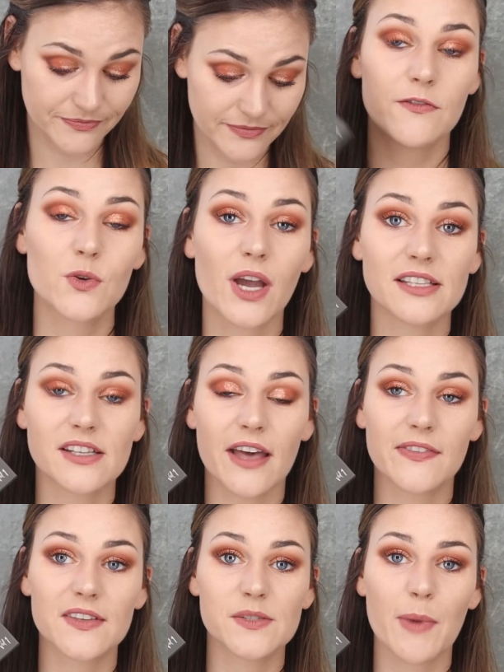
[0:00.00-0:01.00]
If you guys
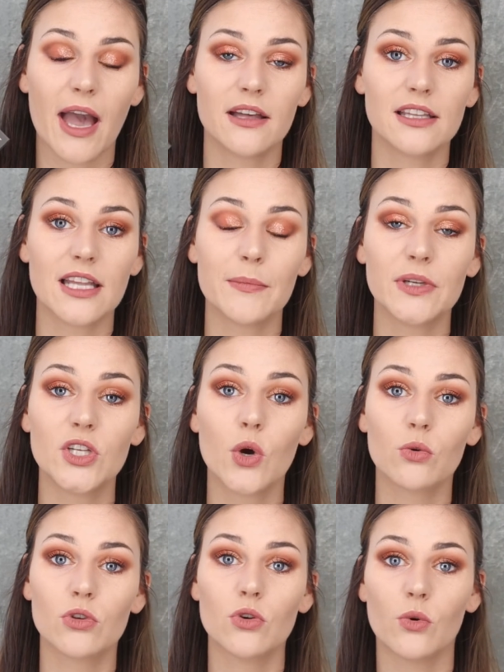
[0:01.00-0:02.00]
got this palette, let me
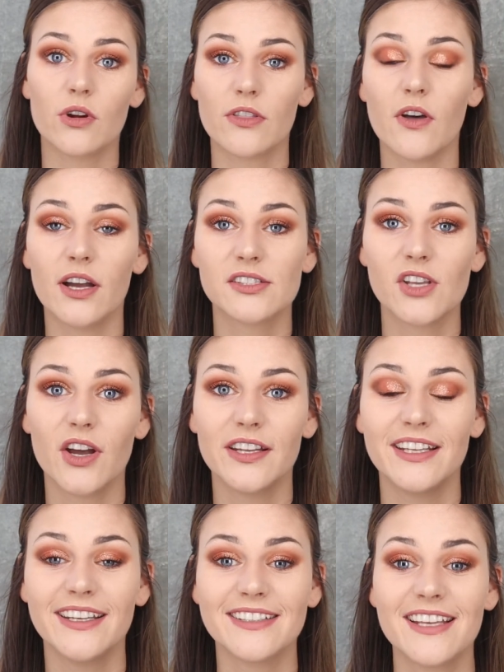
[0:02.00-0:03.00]
know your thoughts
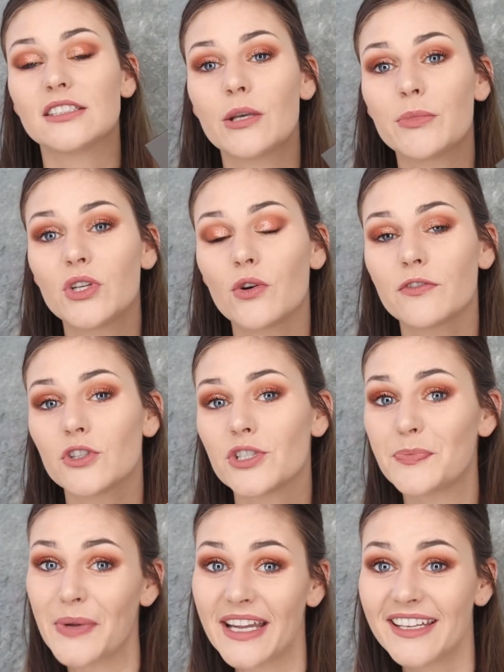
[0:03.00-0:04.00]
on it. Let me know if you're
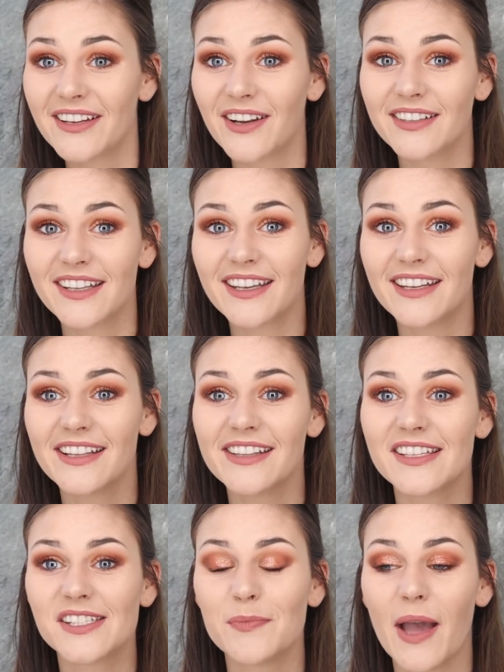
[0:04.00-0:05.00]
debating on getting
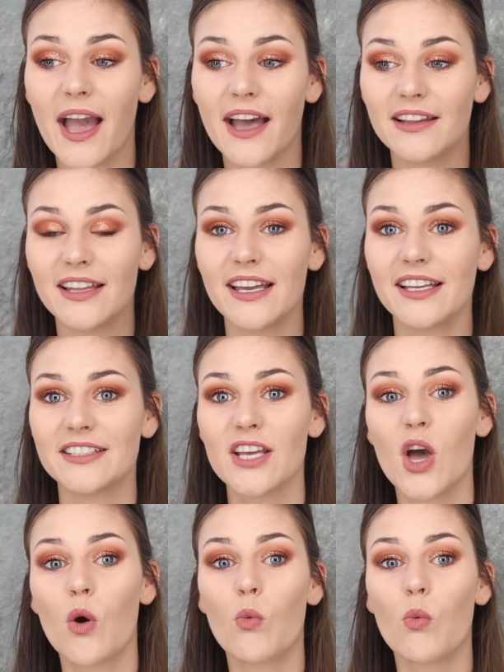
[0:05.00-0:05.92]
this palette.